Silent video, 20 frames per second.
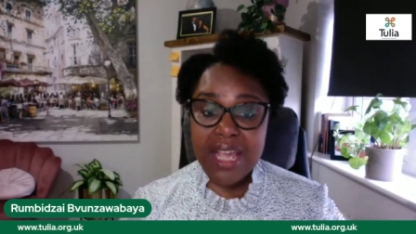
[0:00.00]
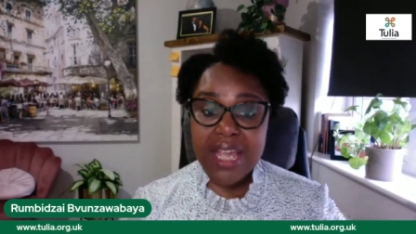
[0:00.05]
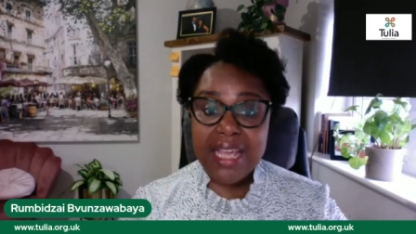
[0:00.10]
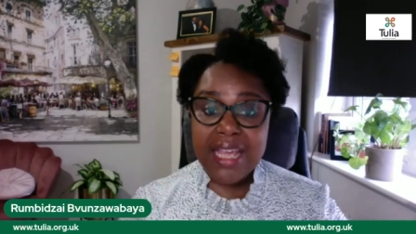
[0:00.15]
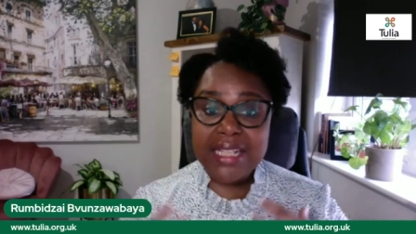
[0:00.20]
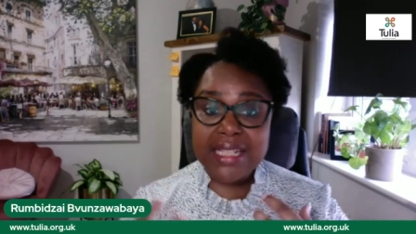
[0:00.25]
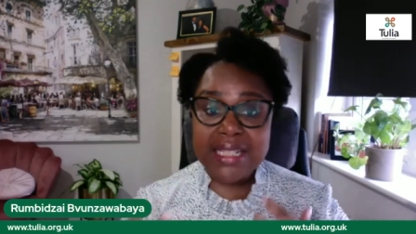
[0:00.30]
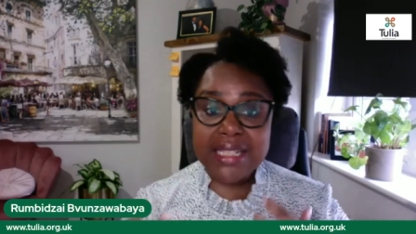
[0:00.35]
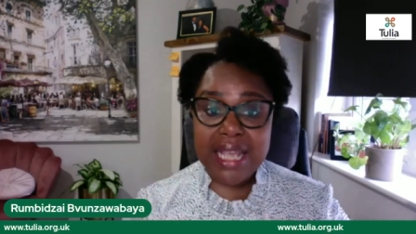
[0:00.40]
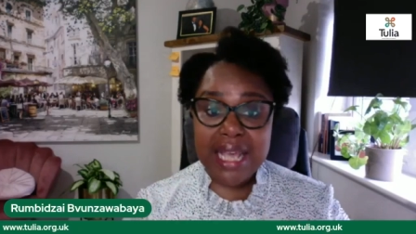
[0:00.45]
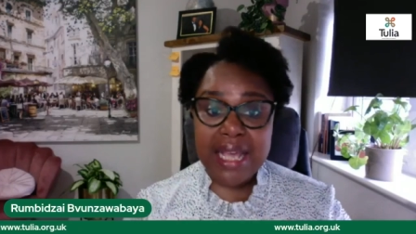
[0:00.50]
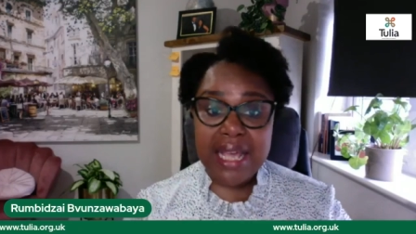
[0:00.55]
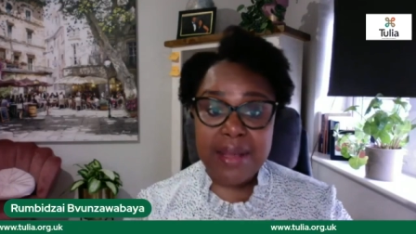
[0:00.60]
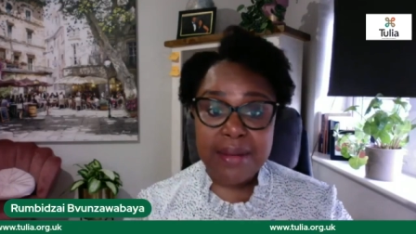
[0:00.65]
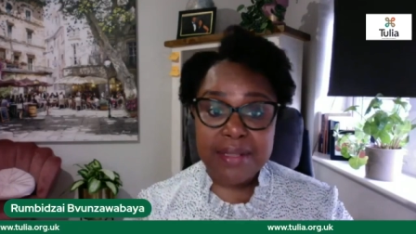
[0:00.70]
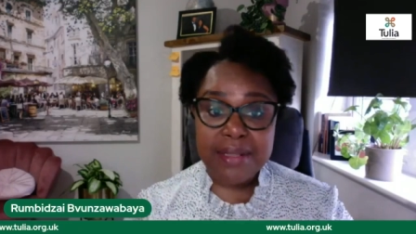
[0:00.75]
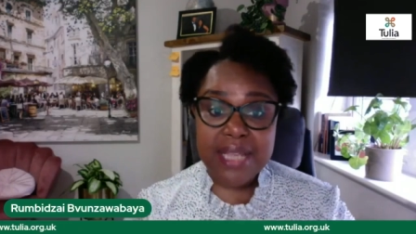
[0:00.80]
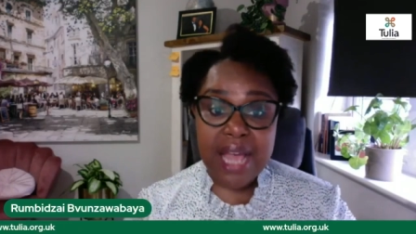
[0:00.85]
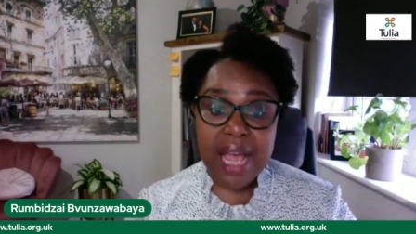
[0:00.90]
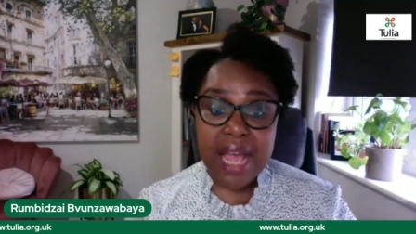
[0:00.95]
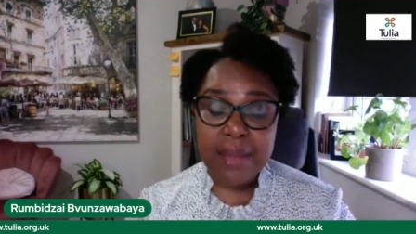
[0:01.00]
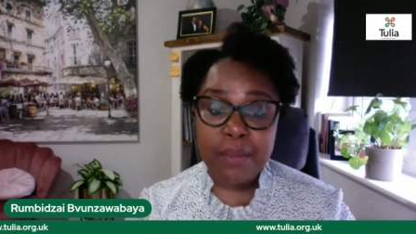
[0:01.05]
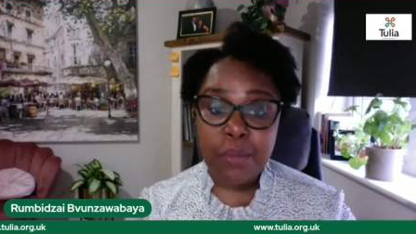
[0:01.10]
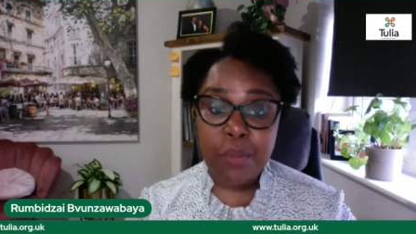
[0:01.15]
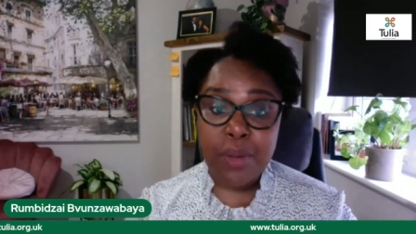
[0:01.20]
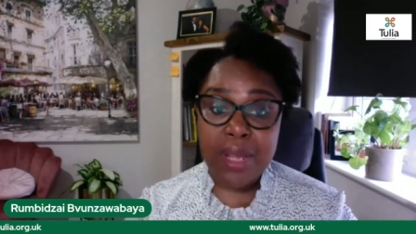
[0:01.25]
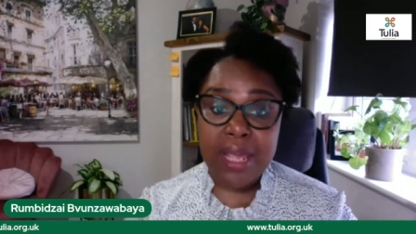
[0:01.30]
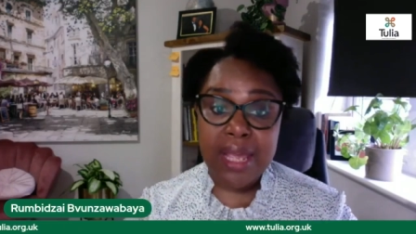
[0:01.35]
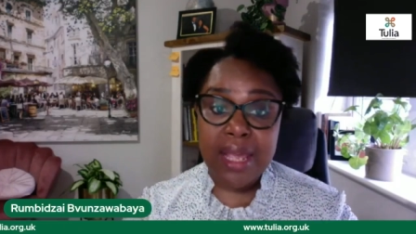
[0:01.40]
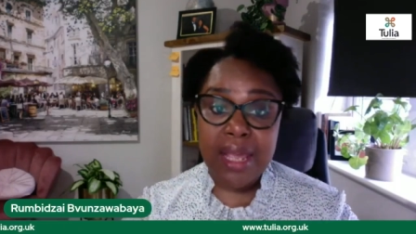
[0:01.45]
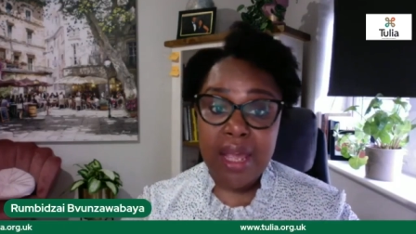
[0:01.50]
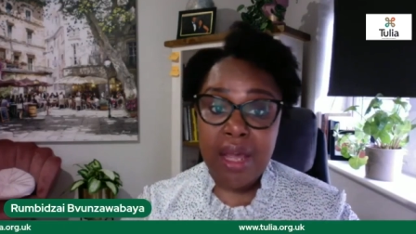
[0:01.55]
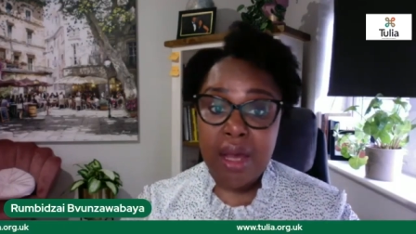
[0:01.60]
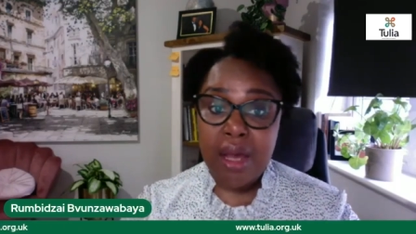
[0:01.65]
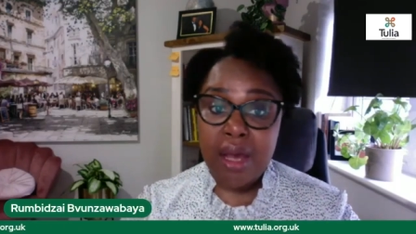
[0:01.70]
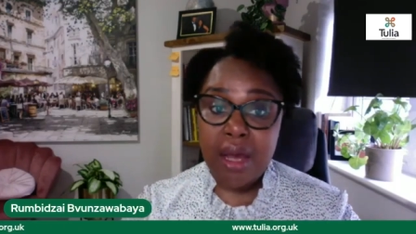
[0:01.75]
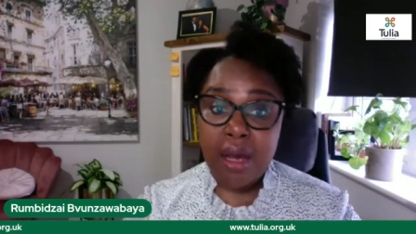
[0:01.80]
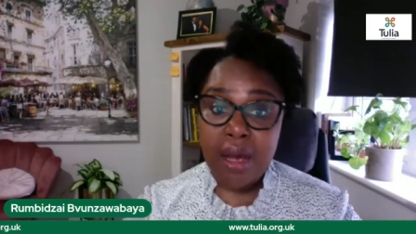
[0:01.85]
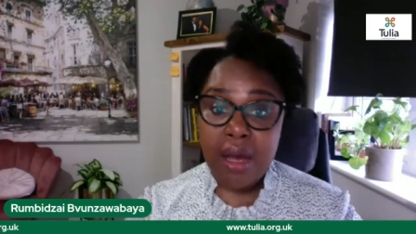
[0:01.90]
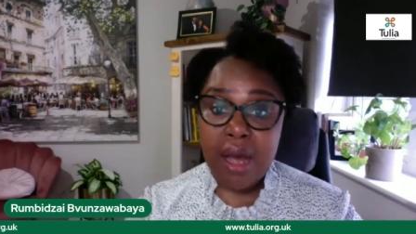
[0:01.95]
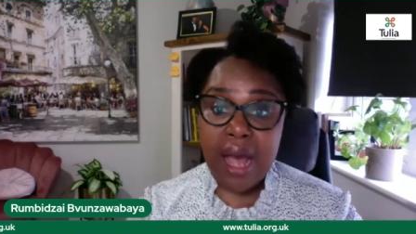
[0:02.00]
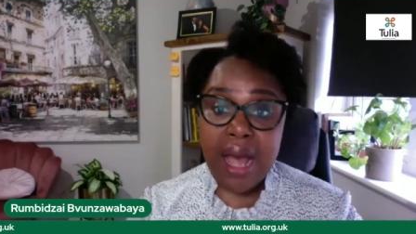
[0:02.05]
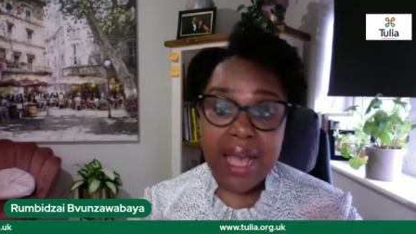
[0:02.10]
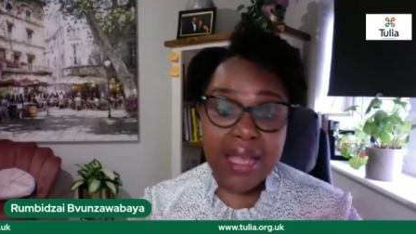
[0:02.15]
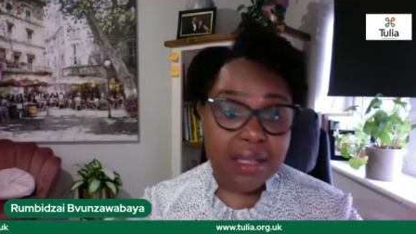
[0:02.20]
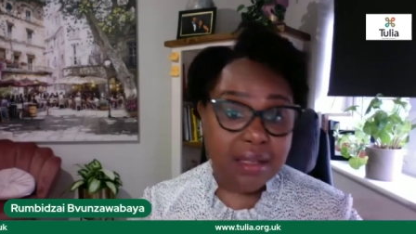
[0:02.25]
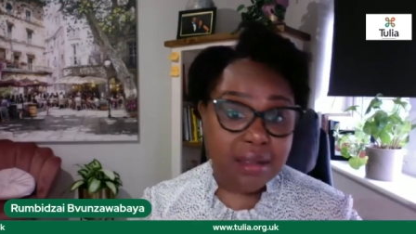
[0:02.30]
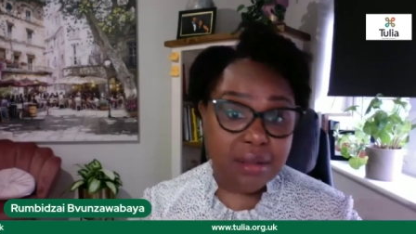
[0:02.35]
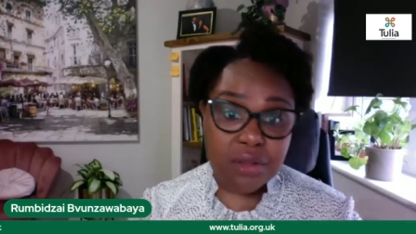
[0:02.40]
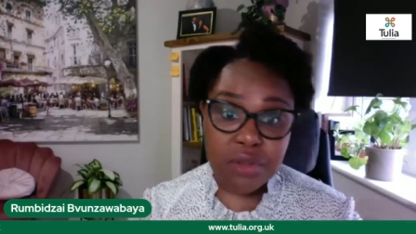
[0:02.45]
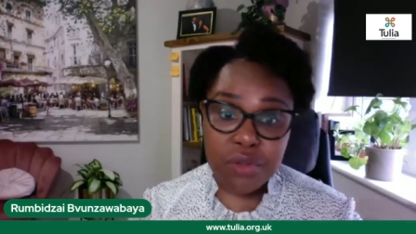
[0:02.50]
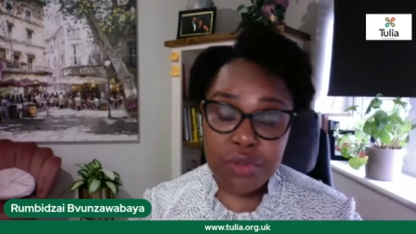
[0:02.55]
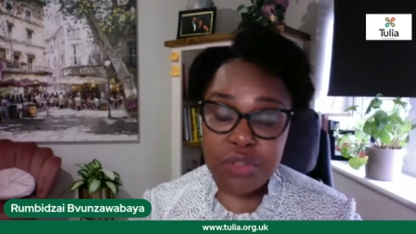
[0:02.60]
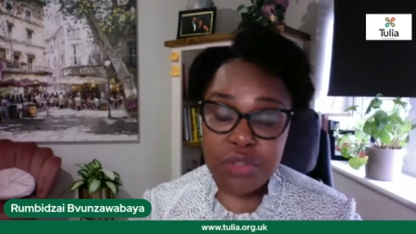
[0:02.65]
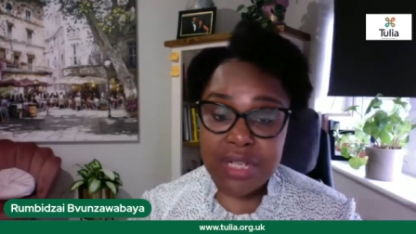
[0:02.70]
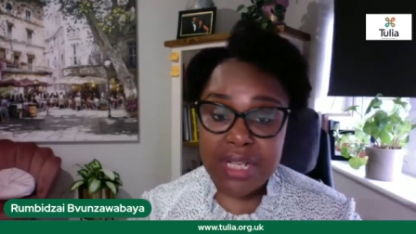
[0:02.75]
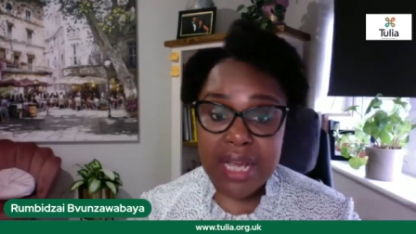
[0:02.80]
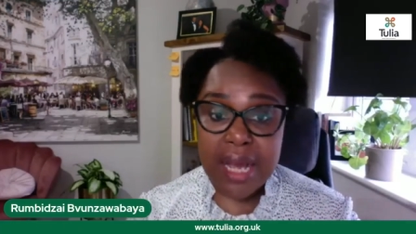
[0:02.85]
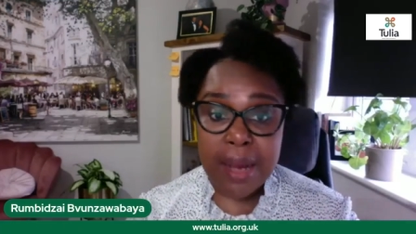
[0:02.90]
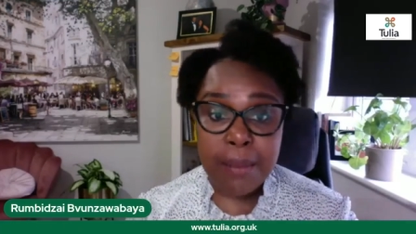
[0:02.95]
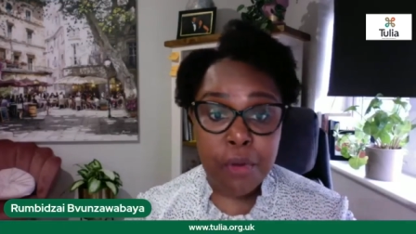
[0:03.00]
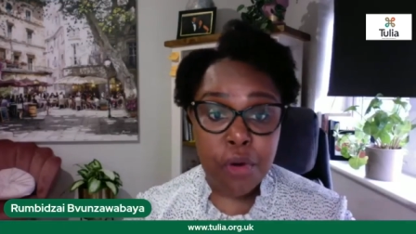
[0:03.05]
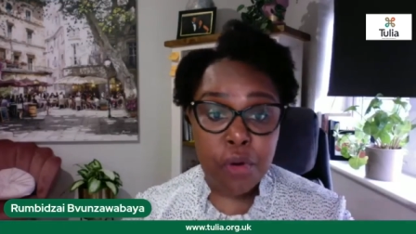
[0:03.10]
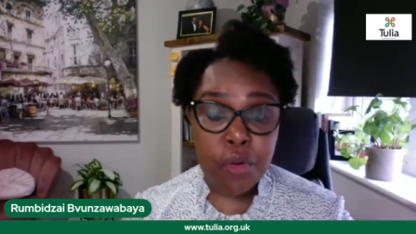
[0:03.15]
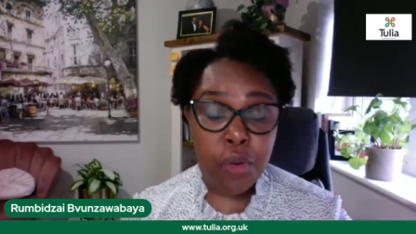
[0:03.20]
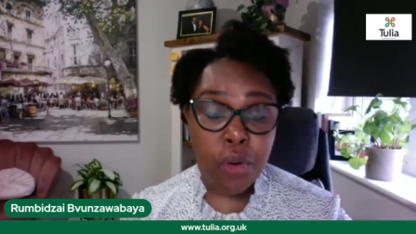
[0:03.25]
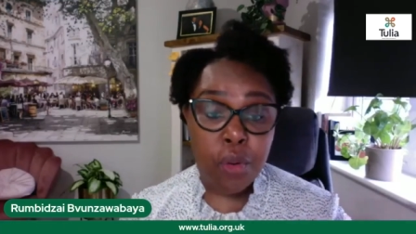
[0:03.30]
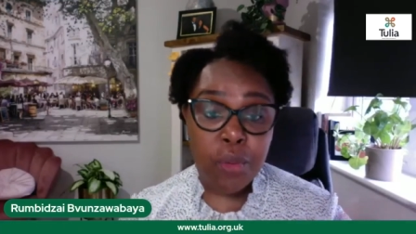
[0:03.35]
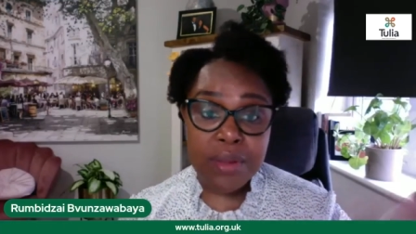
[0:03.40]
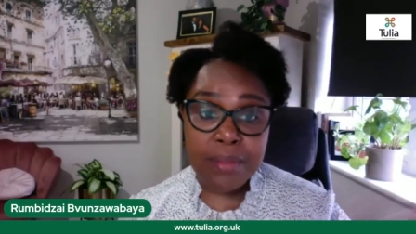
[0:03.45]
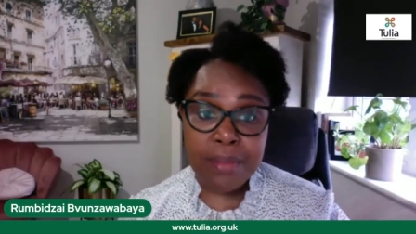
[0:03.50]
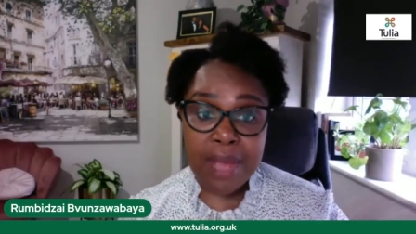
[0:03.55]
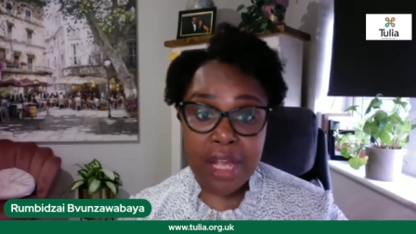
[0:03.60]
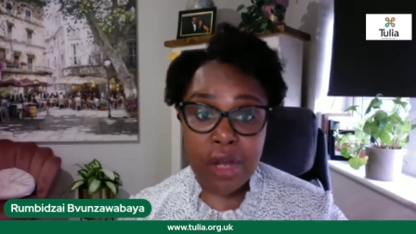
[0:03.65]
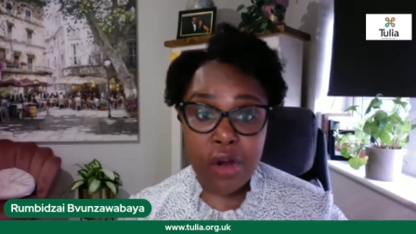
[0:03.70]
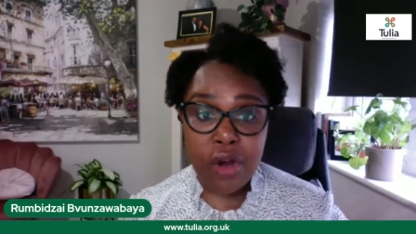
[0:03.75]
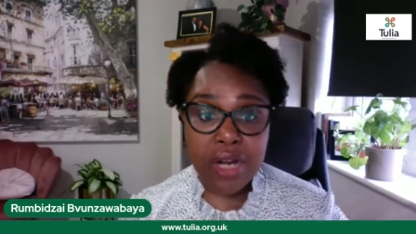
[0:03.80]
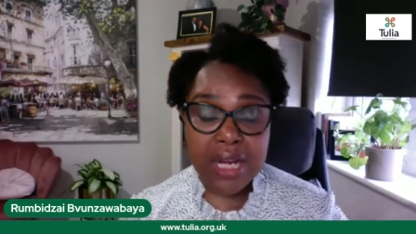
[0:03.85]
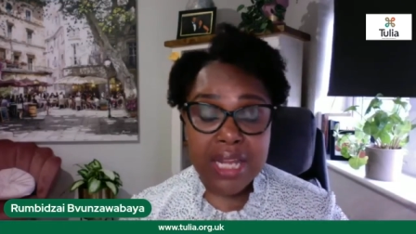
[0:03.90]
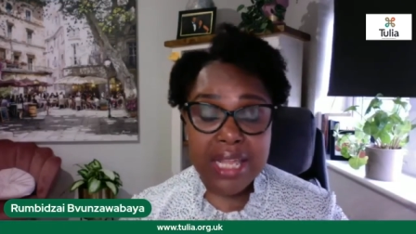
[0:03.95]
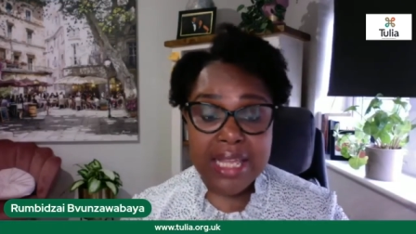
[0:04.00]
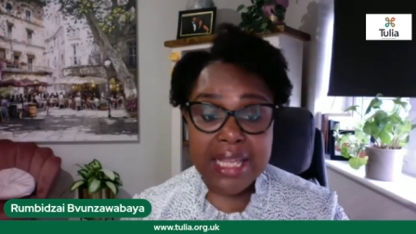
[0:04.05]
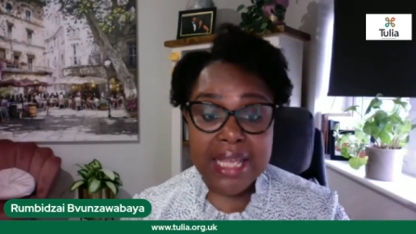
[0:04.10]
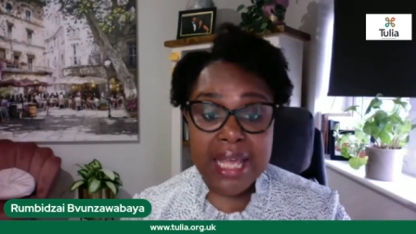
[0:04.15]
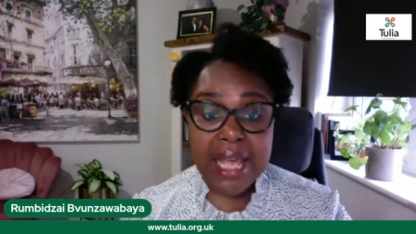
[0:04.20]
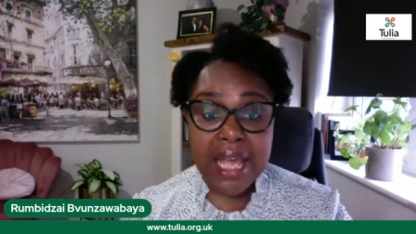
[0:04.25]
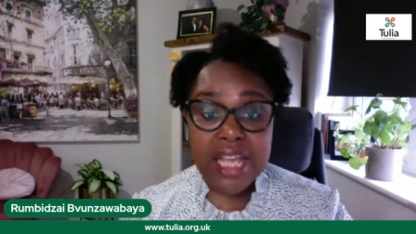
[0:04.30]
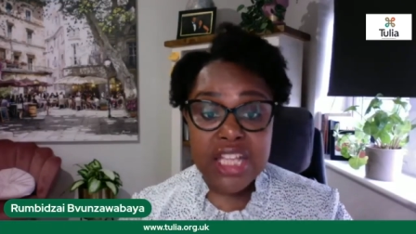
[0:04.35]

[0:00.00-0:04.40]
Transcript: It's a time where I usually come on, or with my colleague